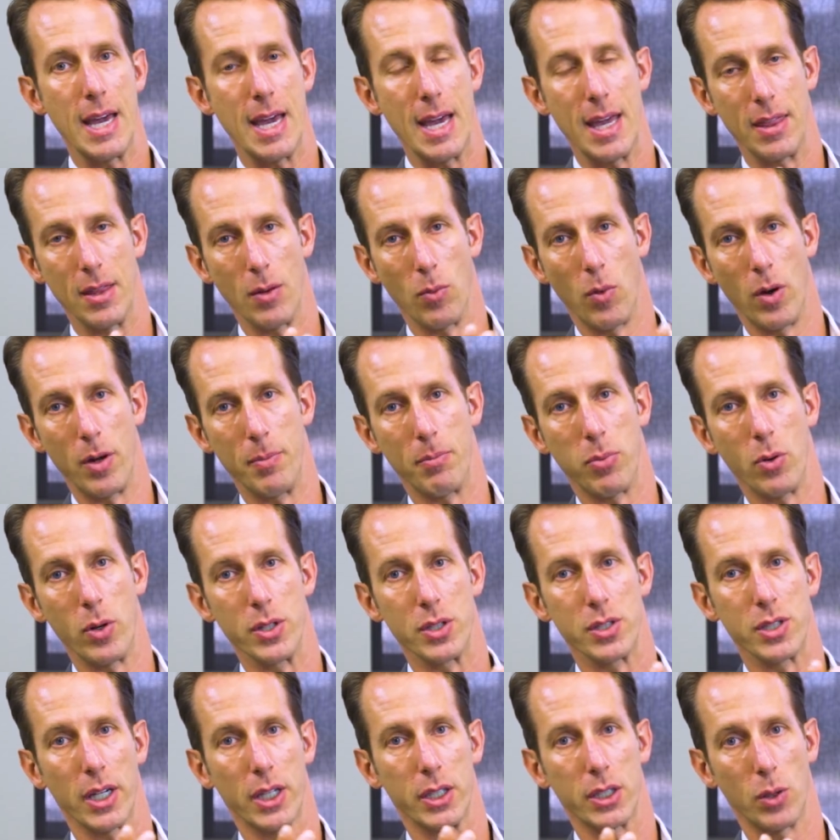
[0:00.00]
in the
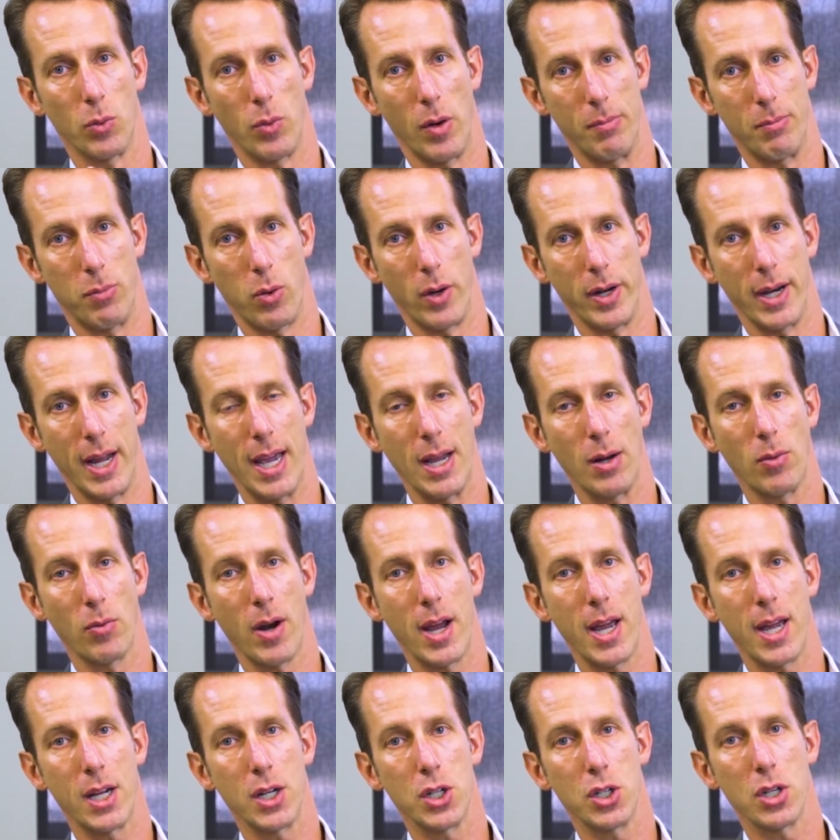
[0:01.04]
1.6 to 1.8
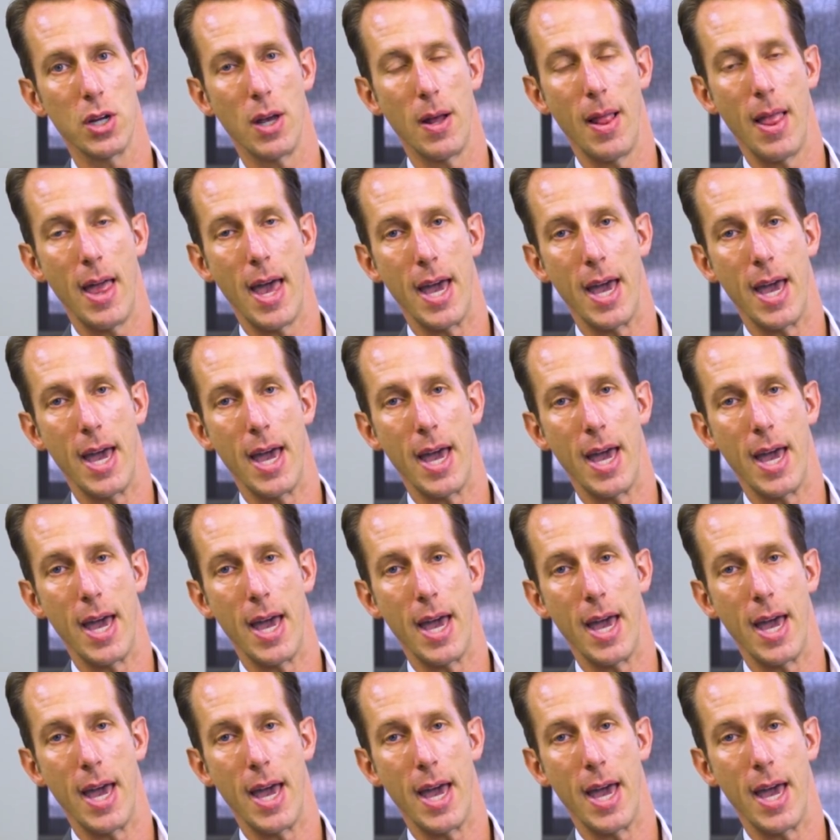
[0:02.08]
range,